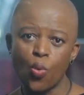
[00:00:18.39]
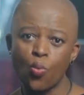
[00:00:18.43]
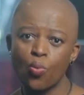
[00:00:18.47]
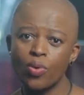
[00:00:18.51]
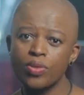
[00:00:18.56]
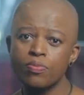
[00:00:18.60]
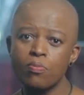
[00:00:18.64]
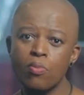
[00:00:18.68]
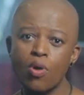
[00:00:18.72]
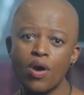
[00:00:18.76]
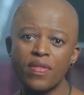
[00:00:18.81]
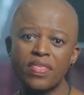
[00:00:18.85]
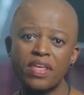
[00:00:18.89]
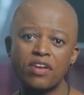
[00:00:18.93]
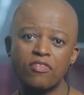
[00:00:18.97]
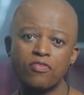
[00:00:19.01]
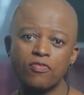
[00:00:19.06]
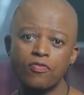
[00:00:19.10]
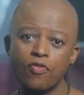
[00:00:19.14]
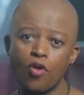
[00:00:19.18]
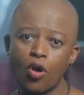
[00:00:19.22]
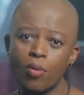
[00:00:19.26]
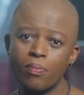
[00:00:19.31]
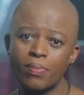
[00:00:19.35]
with more than
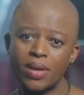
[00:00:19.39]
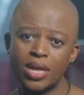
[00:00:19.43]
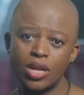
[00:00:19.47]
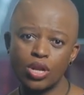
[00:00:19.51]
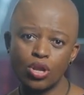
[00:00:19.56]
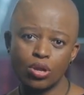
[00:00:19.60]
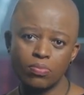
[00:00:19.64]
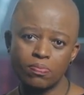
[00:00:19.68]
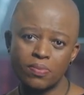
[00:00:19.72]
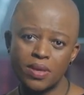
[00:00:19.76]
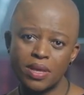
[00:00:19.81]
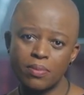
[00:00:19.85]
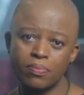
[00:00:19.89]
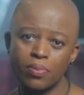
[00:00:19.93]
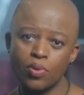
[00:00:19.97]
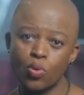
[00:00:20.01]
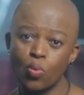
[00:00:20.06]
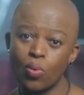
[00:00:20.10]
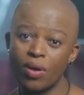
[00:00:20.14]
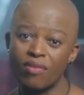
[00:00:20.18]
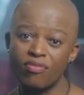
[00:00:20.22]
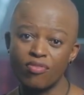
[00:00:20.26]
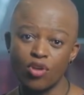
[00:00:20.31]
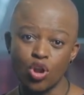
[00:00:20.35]
4 million people
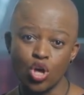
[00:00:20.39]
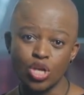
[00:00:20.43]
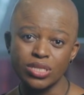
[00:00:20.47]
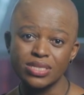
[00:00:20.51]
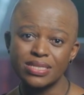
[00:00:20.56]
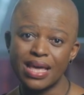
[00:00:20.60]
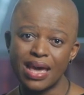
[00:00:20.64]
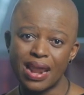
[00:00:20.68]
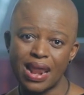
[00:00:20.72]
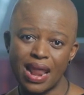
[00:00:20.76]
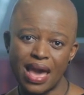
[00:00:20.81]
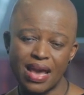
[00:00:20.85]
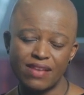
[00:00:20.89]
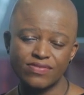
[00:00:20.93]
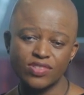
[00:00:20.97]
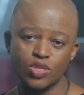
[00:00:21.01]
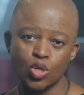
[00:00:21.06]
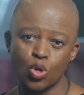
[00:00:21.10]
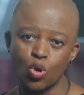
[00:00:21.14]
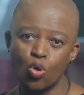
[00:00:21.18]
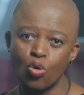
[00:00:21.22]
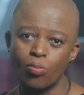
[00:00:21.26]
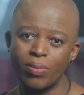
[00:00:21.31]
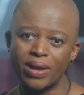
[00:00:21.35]
who have lost their lives
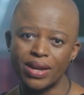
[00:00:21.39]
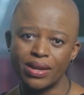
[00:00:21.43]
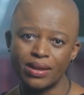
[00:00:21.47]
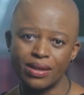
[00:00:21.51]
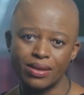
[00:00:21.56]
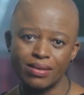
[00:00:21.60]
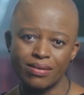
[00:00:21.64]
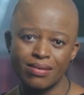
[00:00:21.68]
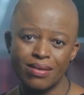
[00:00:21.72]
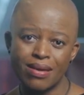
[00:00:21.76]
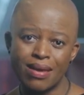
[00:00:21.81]
globally,